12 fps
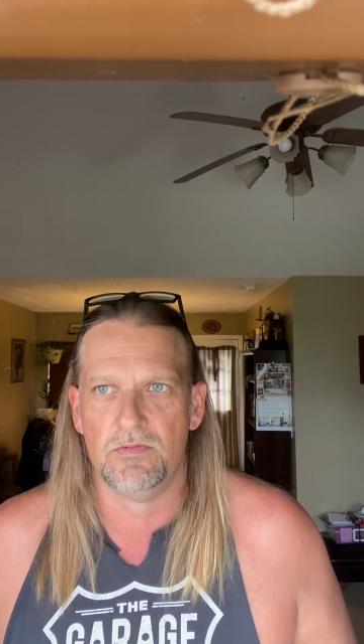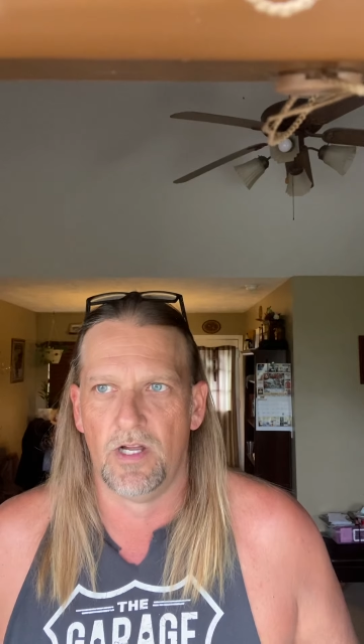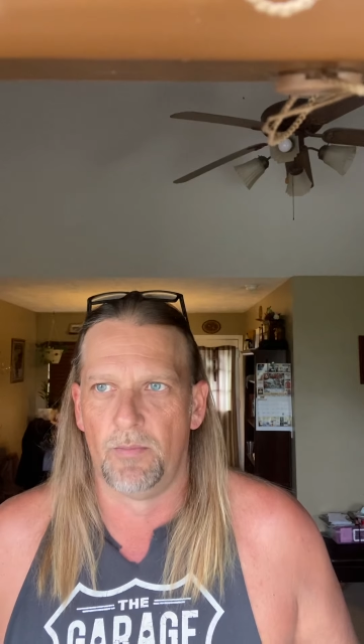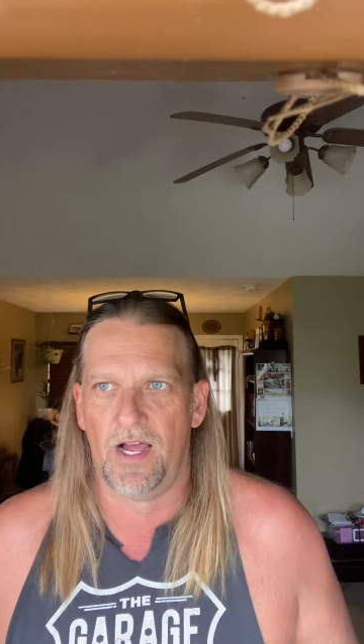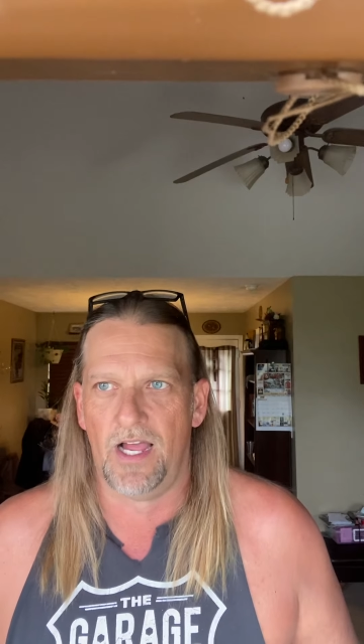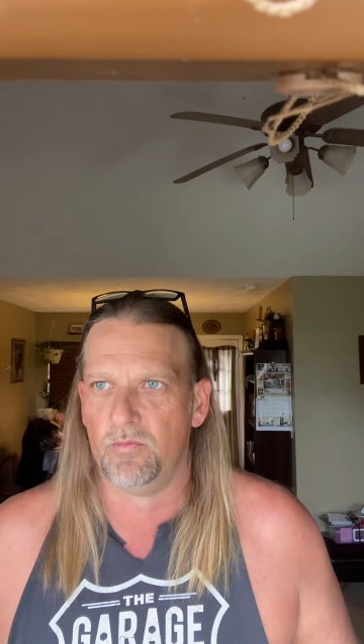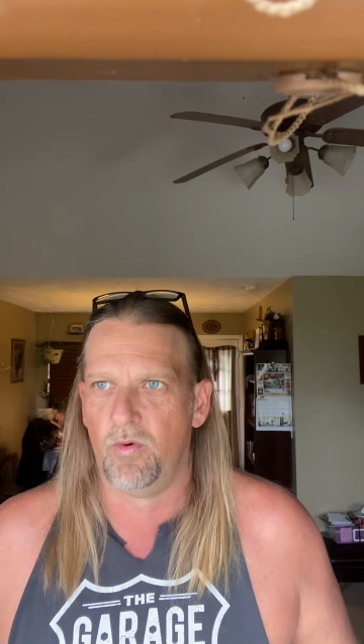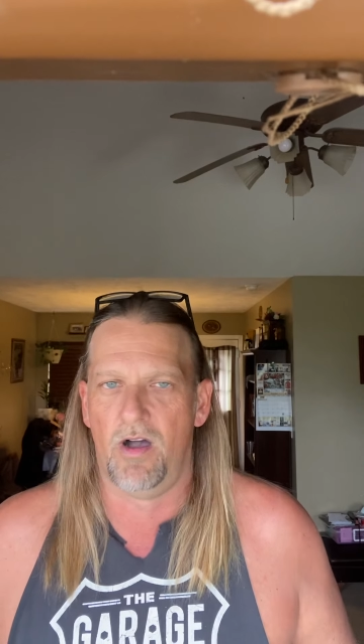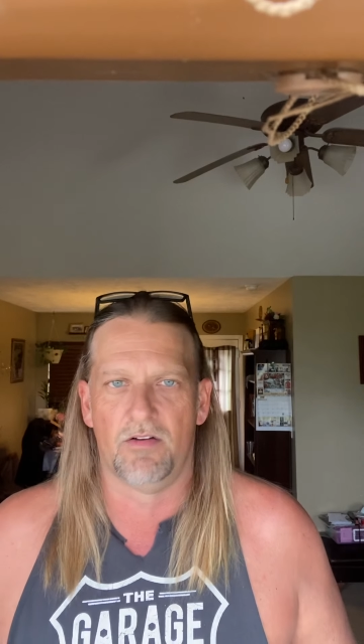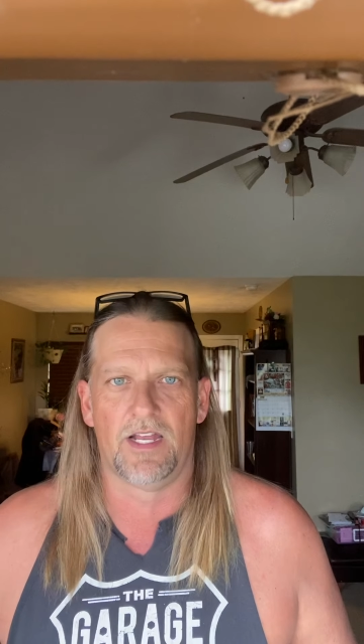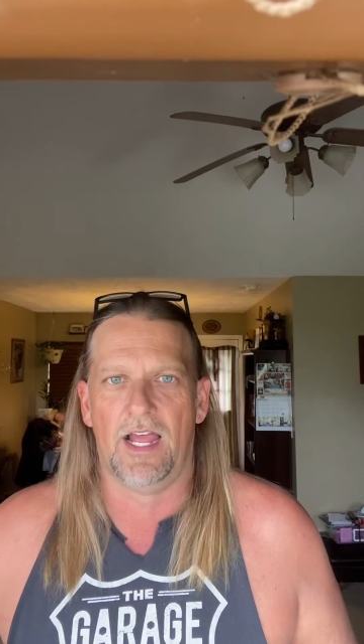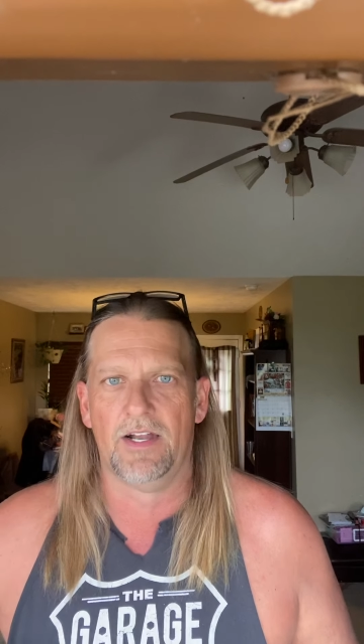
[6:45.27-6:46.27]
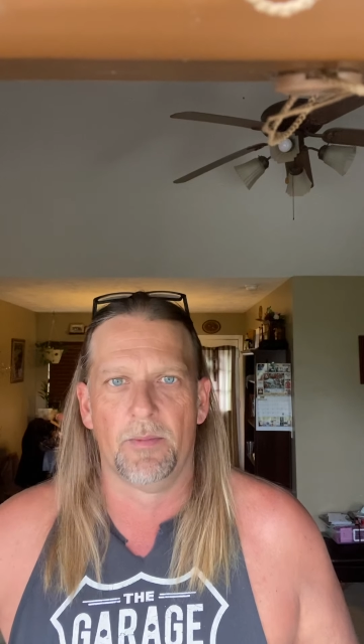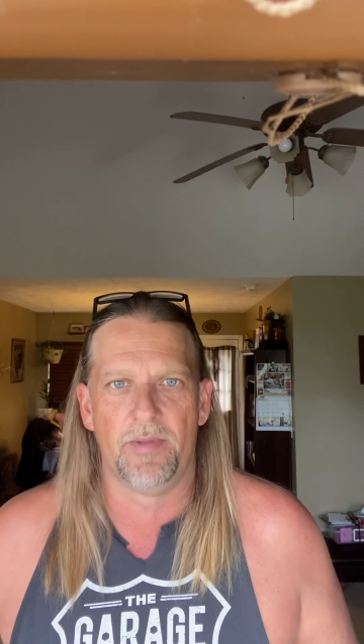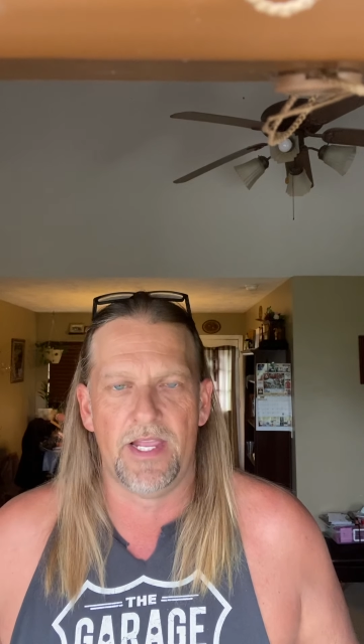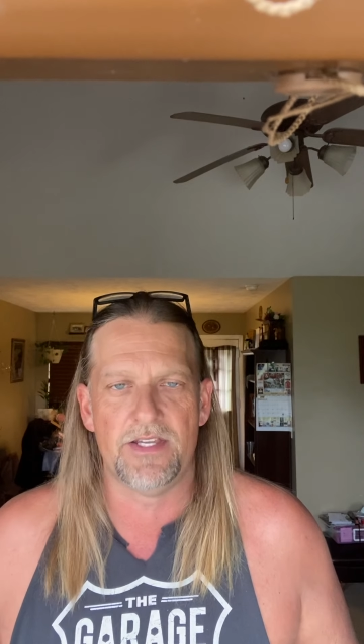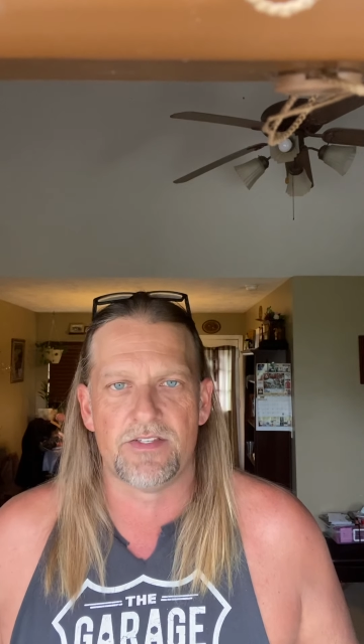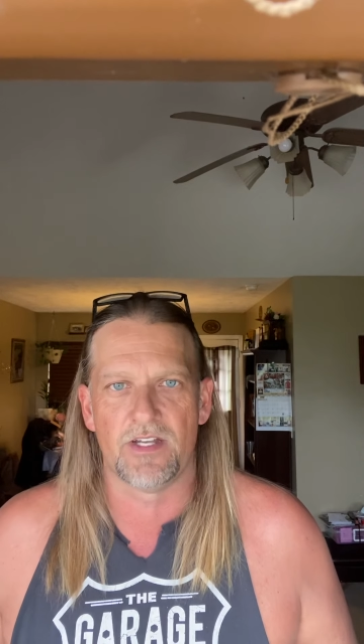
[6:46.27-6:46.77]
nobody walked down the
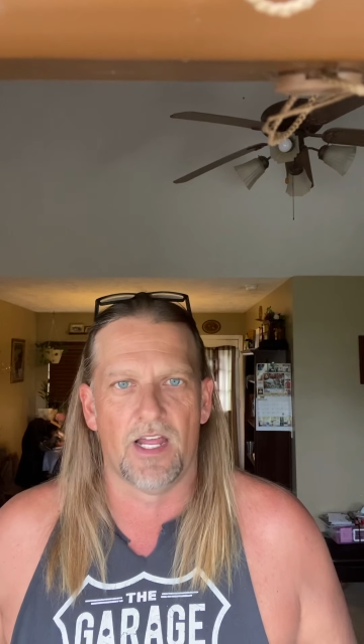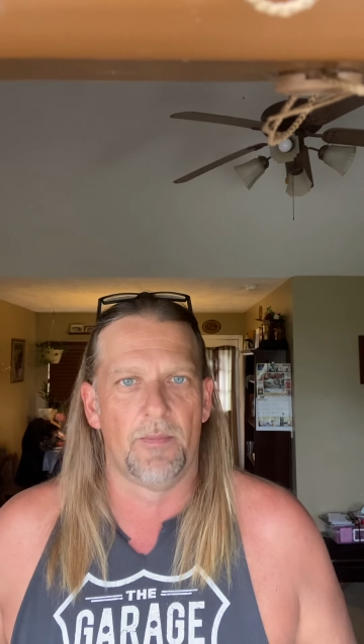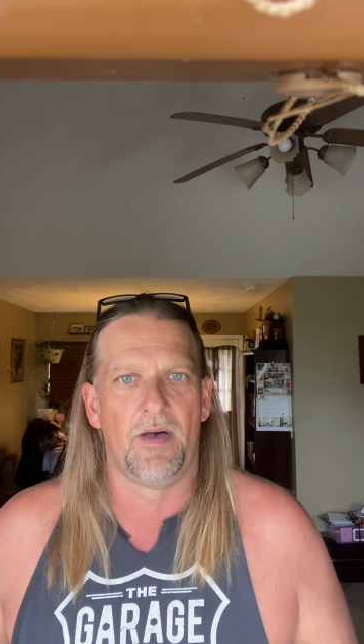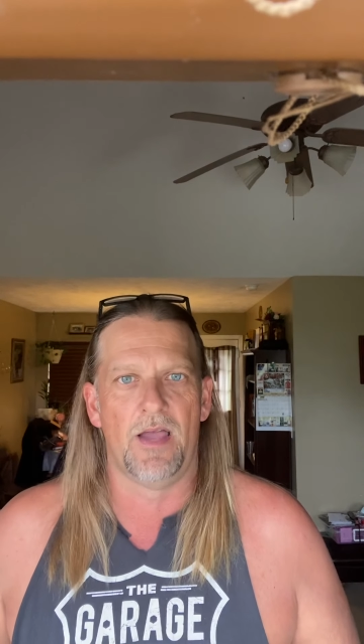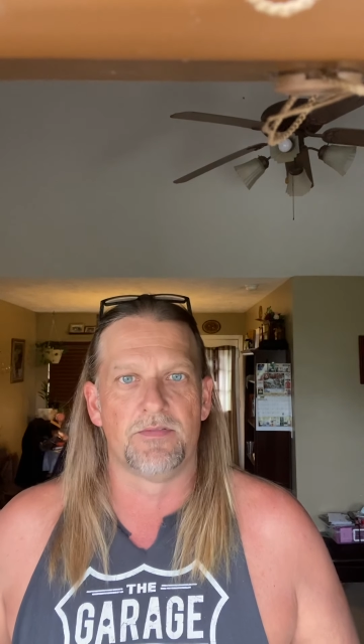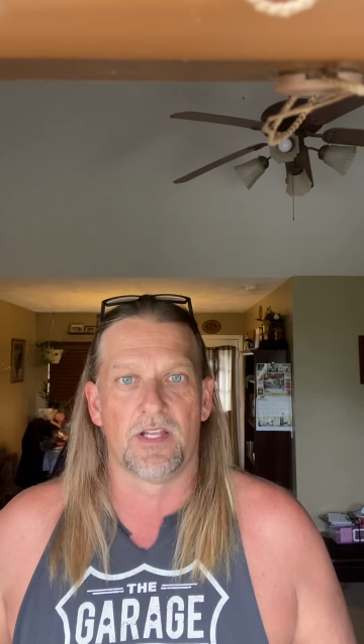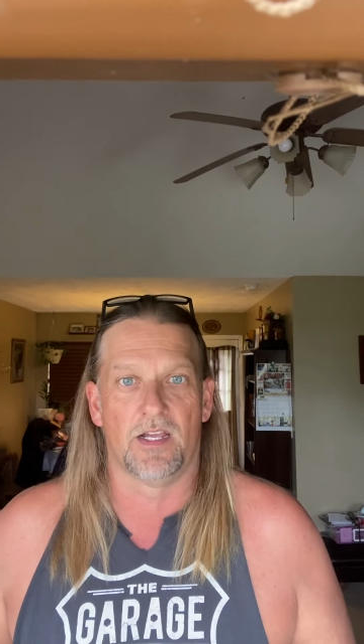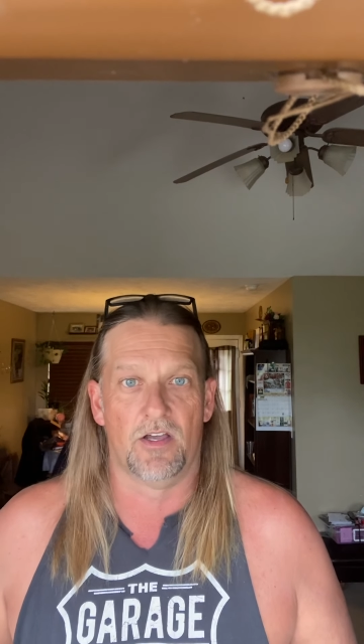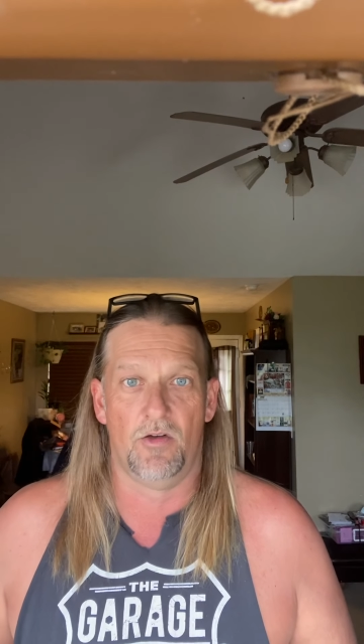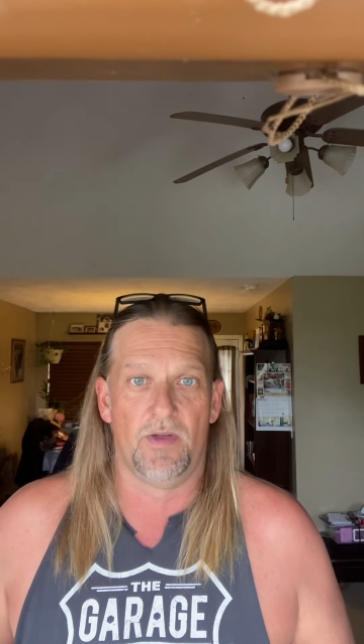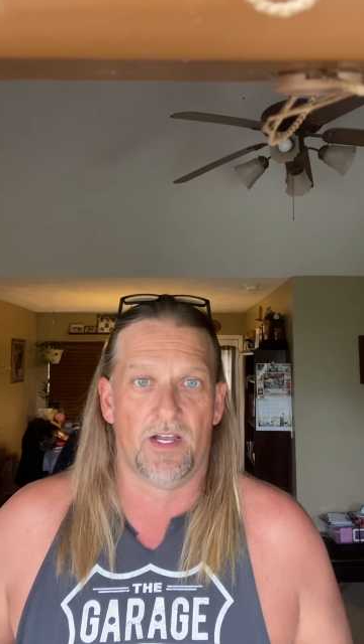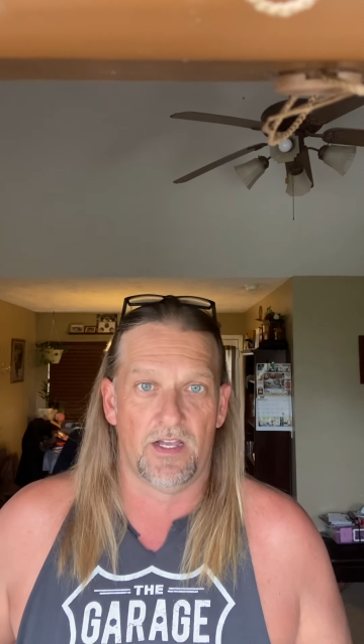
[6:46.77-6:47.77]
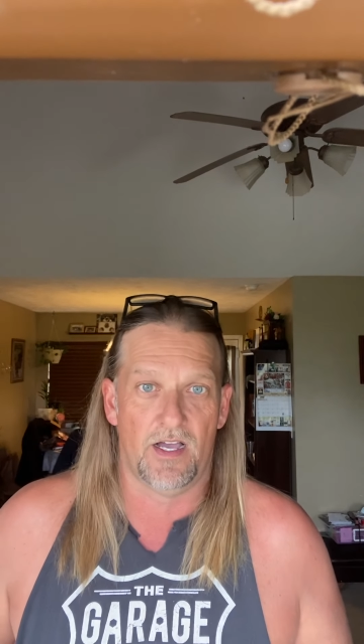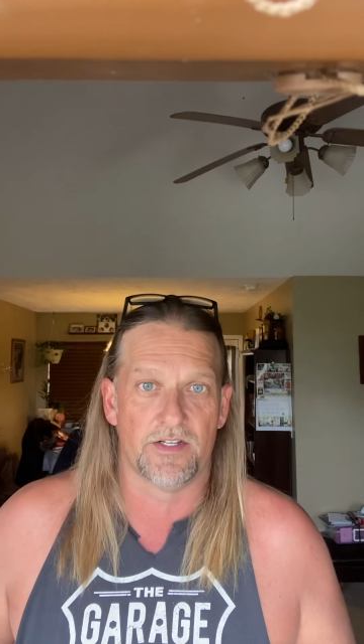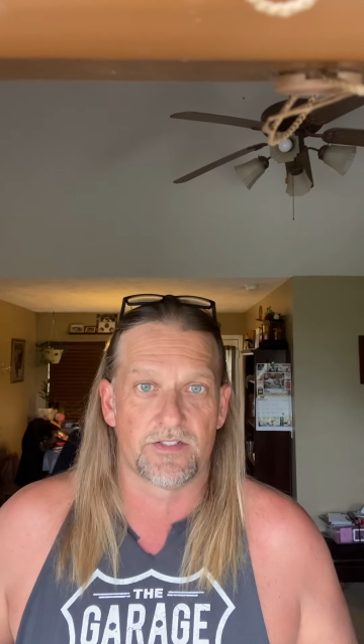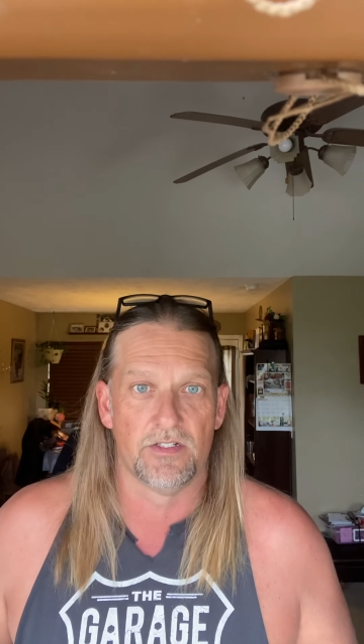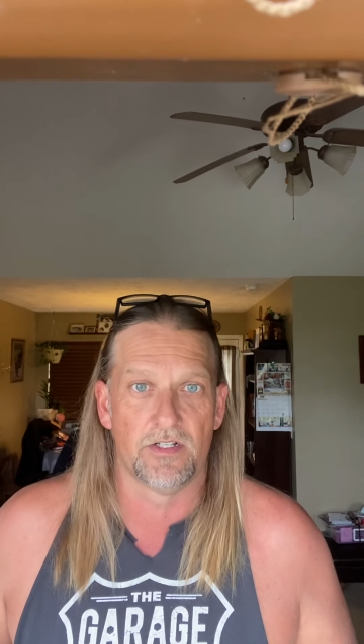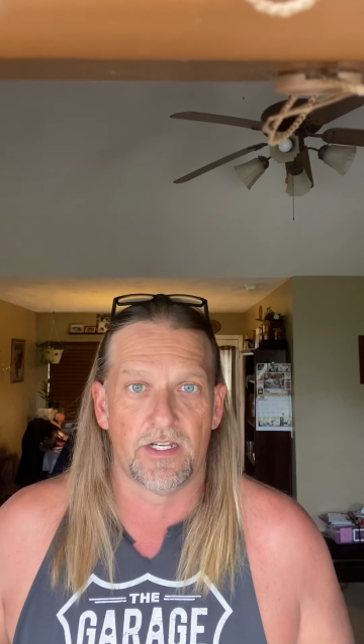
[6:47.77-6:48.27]
beach and everybody was like, "Oh my
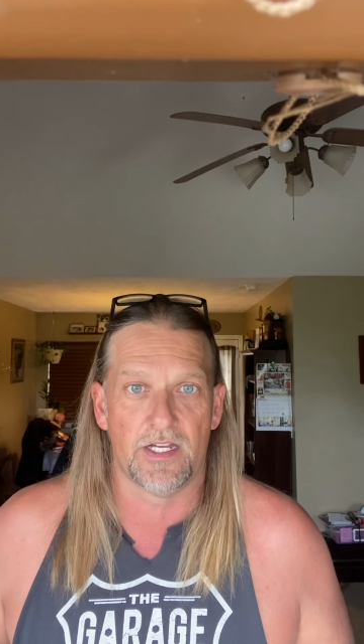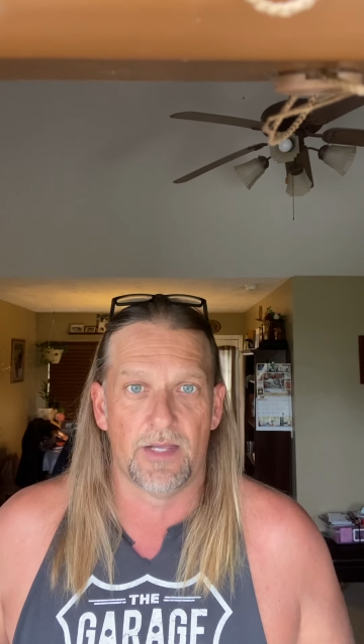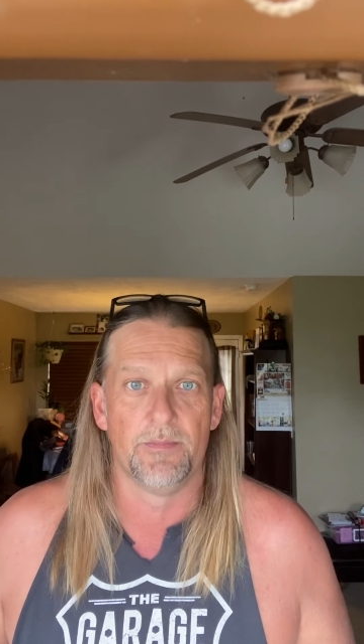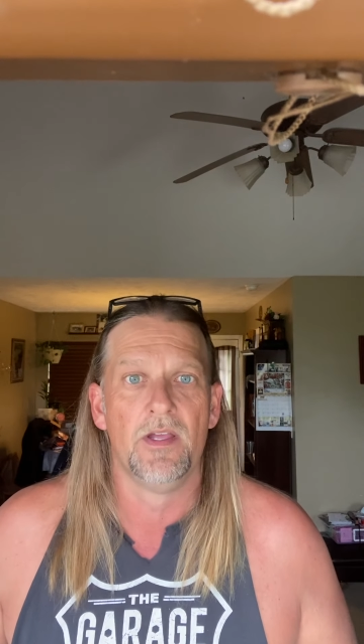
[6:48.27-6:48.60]
gosh, look at him."